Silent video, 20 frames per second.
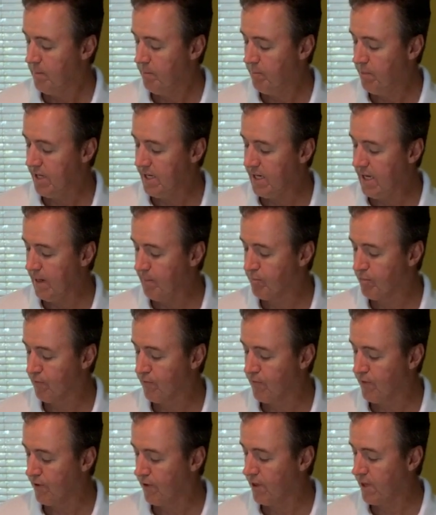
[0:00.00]
but I
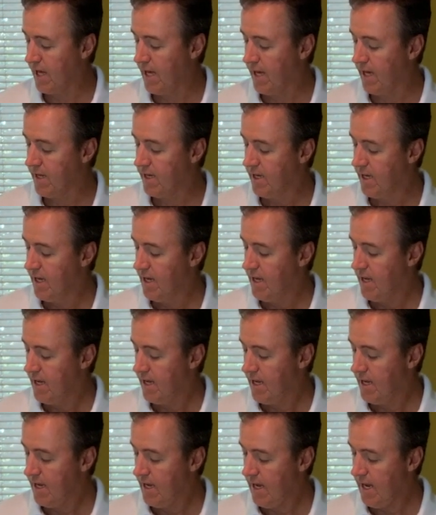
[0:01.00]
prefer that.
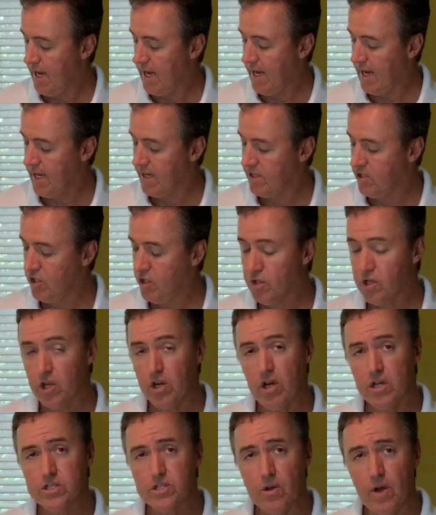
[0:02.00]
And you can
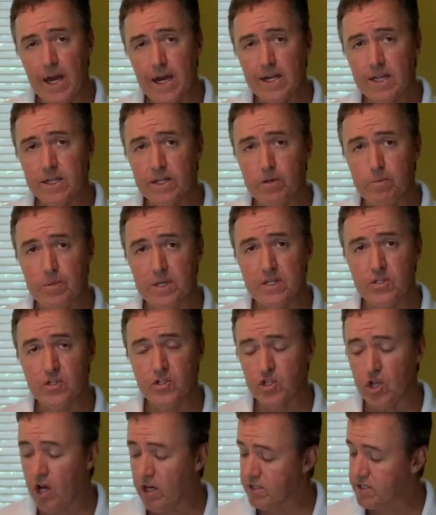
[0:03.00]
also add a little bit of
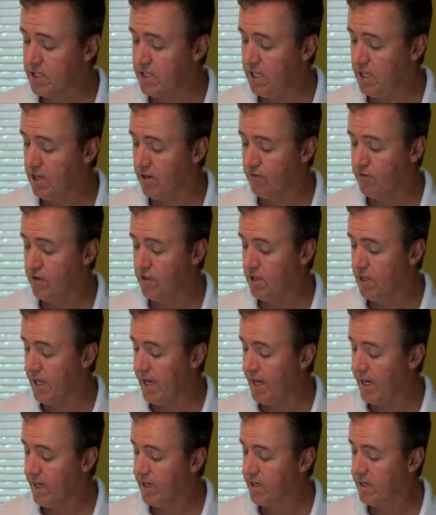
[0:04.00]
salt in here if you'd
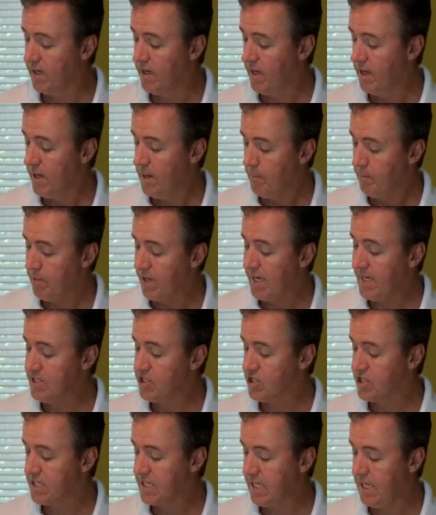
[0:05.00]
like, but I
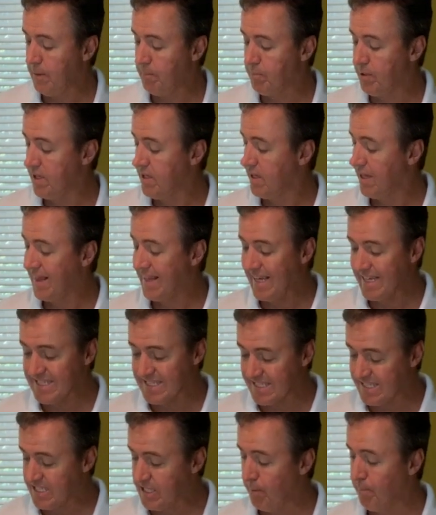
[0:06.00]
just keep it
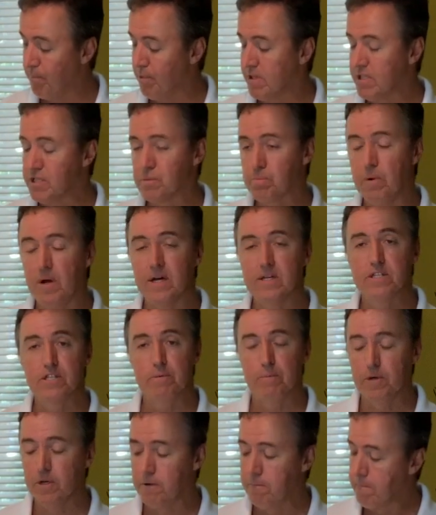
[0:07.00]
as simple as
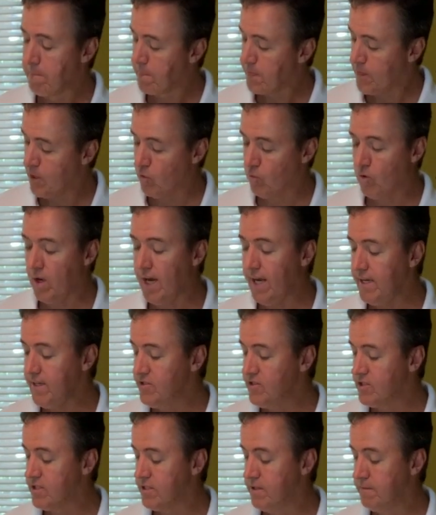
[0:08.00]
possible. The
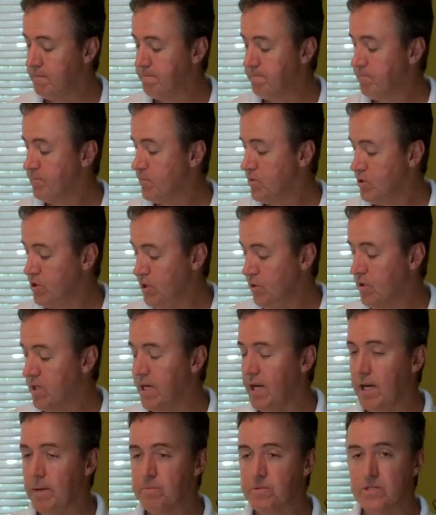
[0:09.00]
rice, 2
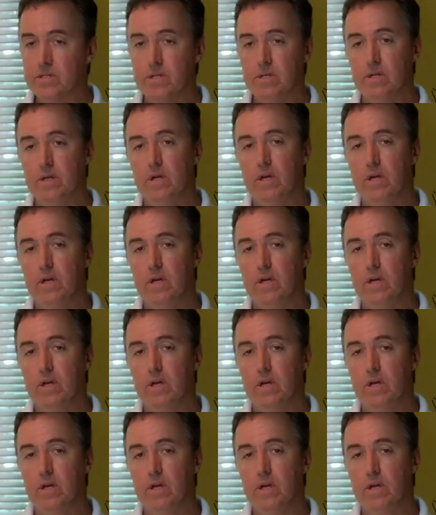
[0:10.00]
cups,